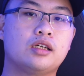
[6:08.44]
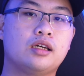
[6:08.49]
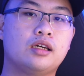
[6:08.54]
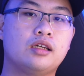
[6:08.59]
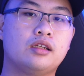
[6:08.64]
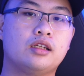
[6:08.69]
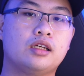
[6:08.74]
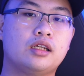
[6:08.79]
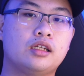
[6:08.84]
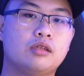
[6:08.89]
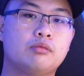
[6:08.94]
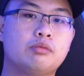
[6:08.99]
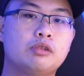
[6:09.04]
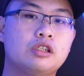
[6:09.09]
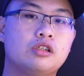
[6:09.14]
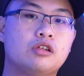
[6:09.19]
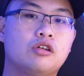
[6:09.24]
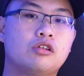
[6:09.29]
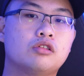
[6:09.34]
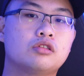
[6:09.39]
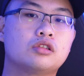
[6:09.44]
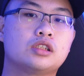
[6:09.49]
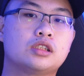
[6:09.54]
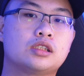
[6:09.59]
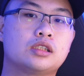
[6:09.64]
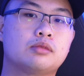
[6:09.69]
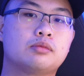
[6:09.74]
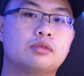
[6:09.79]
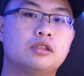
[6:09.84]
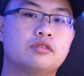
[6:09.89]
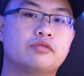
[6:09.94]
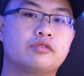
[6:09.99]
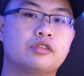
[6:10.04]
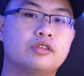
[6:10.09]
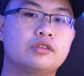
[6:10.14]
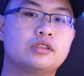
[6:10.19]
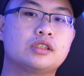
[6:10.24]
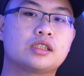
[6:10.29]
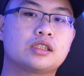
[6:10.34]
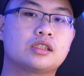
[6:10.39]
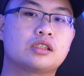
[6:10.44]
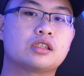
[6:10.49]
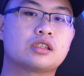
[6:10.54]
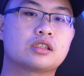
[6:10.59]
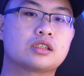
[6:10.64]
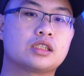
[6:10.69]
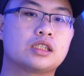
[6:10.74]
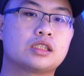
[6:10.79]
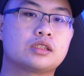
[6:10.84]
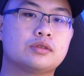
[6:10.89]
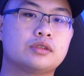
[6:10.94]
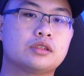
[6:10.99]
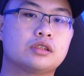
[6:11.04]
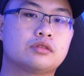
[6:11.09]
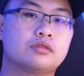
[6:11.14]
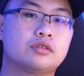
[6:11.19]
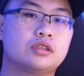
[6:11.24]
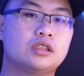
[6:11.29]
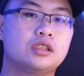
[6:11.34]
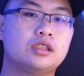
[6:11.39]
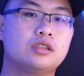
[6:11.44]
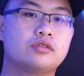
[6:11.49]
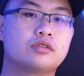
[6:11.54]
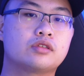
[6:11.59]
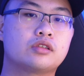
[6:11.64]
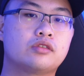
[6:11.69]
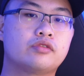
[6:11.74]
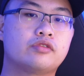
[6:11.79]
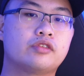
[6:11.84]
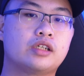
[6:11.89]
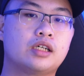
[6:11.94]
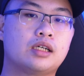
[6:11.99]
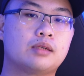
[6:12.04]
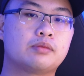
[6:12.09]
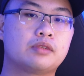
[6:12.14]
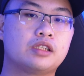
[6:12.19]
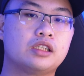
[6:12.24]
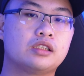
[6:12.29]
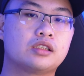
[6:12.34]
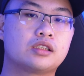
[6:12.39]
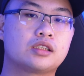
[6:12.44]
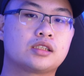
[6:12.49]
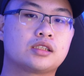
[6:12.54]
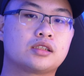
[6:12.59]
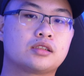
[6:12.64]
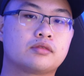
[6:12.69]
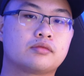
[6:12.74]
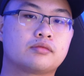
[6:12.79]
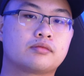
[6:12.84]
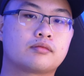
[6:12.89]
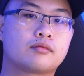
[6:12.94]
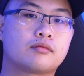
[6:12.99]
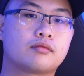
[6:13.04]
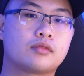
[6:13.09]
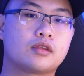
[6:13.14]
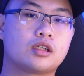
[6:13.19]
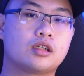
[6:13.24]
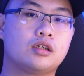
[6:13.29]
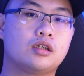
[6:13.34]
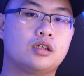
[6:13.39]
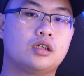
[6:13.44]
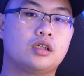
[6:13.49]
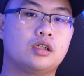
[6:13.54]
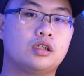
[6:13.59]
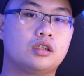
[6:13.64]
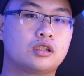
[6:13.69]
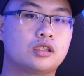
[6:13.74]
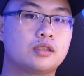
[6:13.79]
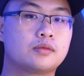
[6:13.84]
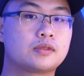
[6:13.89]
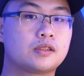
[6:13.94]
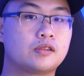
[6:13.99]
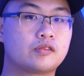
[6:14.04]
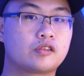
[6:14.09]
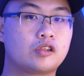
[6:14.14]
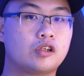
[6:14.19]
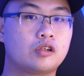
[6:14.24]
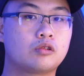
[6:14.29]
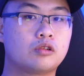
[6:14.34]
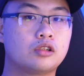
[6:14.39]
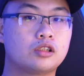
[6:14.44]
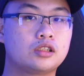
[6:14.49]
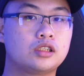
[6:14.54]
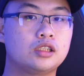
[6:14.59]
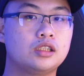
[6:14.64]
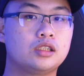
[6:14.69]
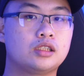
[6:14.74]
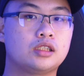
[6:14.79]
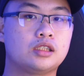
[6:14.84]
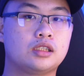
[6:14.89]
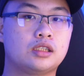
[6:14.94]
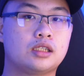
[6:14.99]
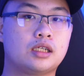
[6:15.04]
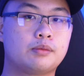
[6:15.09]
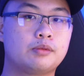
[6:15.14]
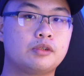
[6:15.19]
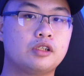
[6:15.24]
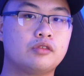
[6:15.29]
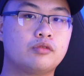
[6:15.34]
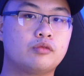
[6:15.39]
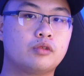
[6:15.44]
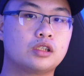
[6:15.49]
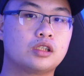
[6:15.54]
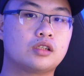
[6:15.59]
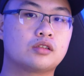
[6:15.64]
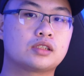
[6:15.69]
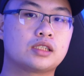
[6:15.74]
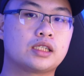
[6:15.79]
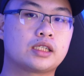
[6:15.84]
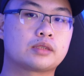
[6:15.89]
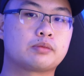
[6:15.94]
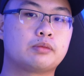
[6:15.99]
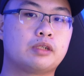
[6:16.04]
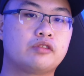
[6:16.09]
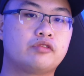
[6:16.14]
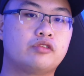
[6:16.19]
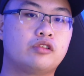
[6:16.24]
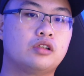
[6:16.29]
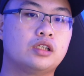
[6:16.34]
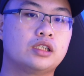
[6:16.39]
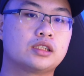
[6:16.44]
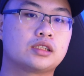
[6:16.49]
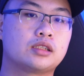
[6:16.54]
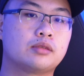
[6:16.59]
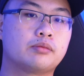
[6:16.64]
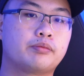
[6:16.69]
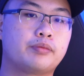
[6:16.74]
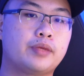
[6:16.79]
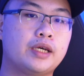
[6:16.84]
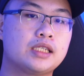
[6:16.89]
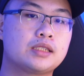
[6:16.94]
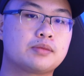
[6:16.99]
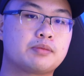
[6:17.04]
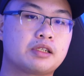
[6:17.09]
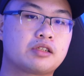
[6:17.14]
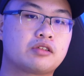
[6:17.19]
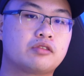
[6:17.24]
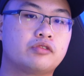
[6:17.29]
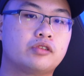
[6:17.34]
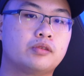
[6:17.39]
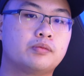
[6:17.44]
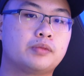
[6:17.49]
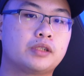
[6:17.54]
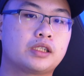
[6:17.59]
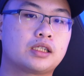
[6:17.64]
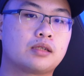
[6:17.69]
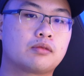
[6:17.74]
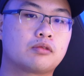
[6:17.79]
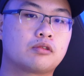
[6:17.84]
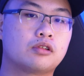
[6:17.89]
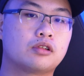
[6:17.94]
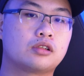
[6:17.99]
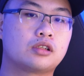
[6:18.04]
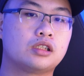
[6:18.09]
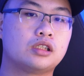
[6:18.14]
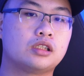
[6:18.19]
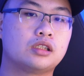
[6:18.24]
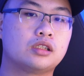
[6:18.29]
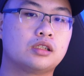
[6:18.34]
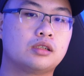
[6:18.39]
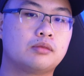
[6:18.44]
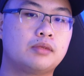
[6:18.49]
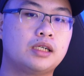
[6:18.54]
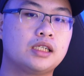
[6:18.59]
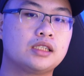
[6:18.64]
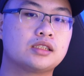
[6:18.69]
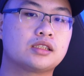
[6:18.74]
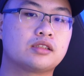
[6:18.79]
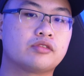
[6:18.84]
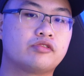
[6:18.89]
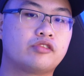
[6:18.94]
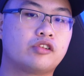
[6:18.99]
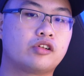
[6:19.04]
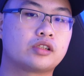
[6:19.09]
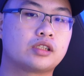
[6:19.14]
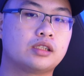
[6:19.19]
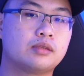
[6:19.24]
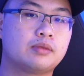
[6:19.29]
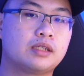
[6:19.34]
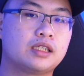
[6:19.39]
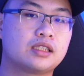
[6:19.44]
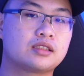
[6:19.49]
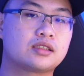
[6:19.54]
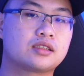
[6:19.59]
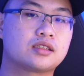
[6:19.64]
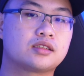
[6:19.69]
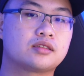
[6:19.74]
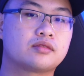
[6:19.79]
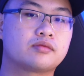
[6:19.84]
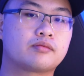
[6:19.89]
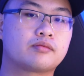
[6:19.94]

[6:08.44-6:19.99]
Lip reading: and enable or disable various settings as well as receive software updates. In terms of call quality, the WF-1000XM4 has the best microphone pickup quality amongst the 4 earbuds.